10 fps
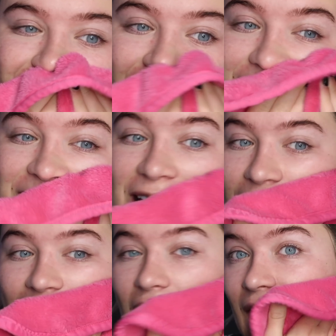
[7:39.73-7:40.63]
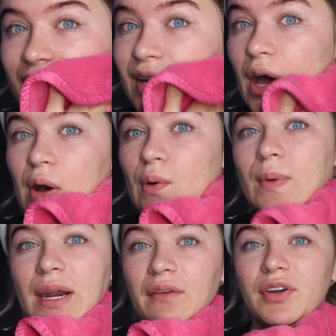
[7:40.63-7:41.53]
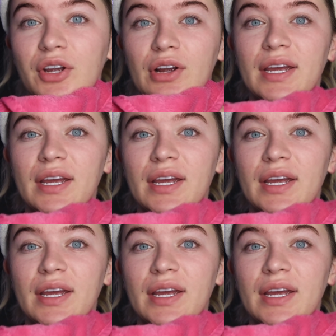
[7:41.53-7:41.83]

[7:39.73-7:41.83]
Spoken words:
listen, I know whenever you're